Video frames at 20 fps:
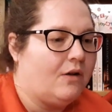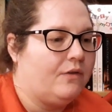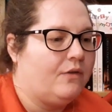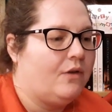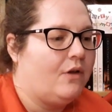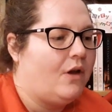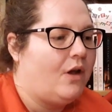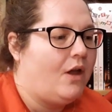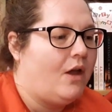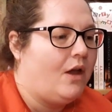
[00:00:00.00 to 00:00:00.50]

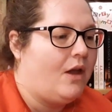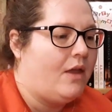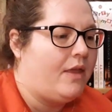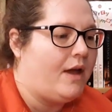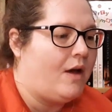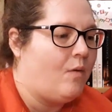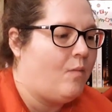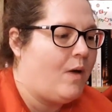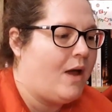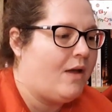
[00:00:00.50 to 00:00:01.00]
that well
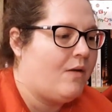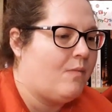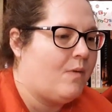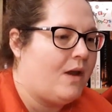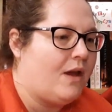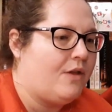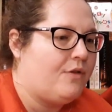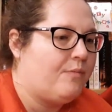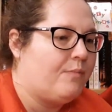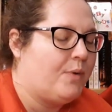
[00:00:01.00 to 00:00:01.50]
with,
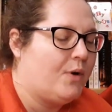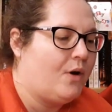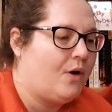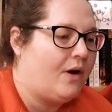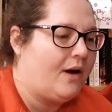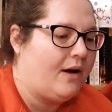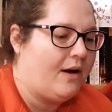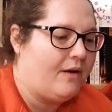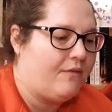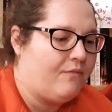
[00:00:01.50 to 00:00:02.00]
but
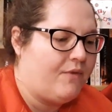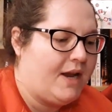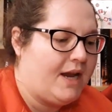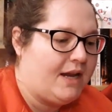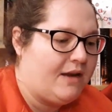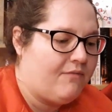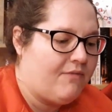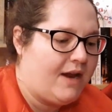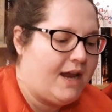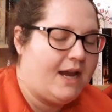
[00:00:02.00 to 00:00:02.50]
really, really,
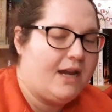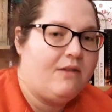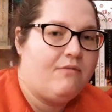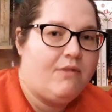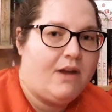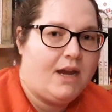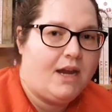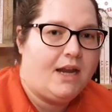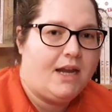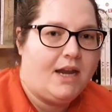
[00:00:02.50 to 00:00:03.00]

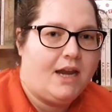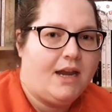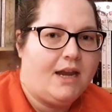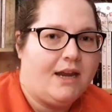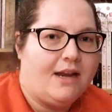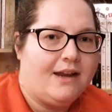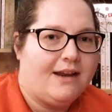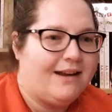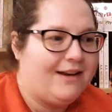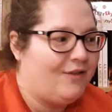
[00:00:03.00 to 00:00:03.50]
really looking
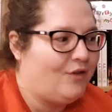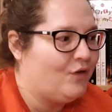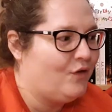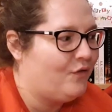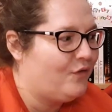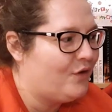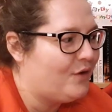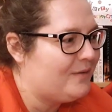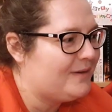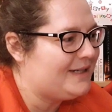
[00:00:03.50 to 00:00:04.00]
forward to
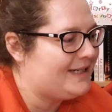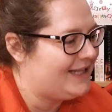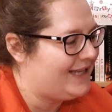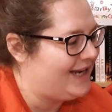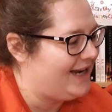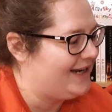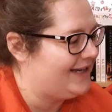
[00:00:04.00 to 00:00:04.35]
this.